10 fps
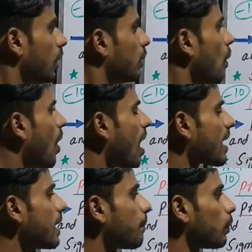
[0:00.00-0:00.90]
now
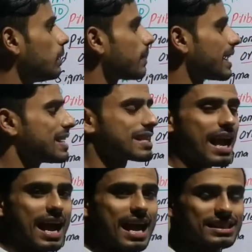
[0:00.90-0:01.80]
RNA polymerase
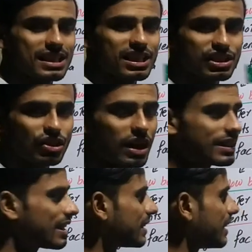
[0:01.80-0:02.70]
has
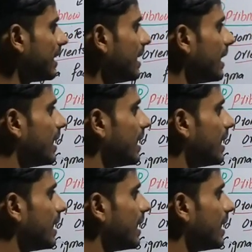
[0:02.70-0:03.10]
started the